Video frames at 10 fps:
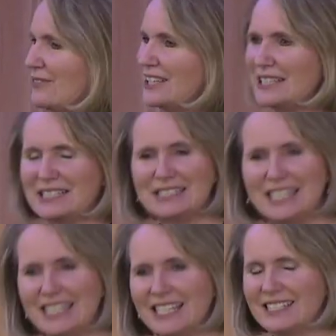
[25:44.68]
even little
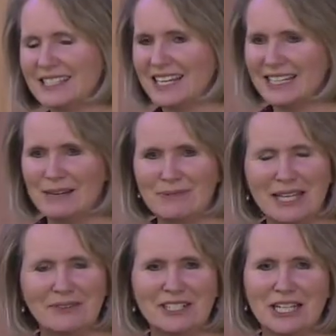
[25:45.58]
kids, they get up
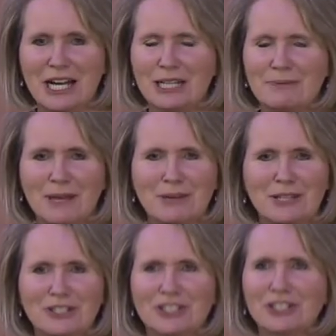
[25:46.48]
and give a talk maybe
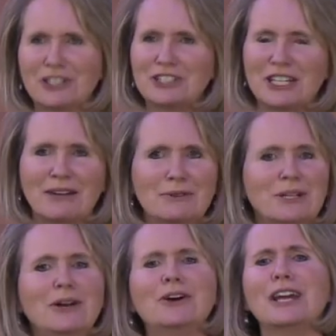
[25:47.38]
in church, and
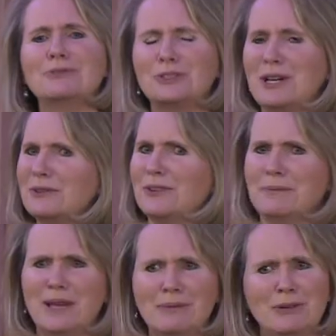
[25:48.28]
everybody, oh, that was wonderful.
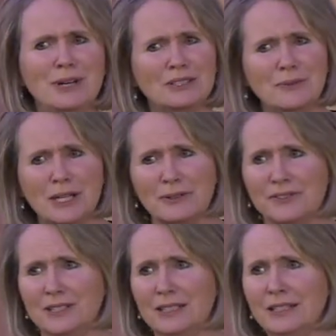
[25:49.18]
Maybe it wasn't
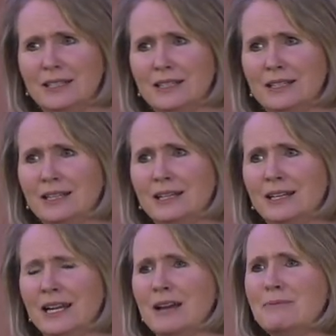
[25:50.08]
wonderful.
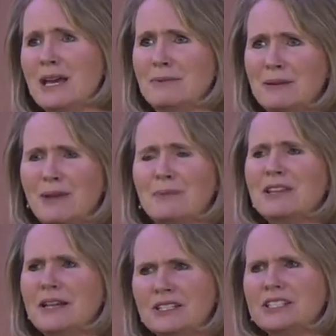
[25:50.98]
And maybe, maybe
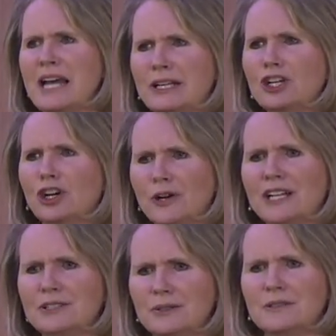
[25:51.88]
they just had
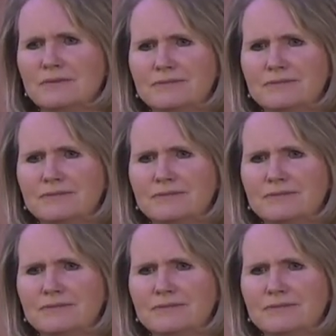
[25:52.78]
courage.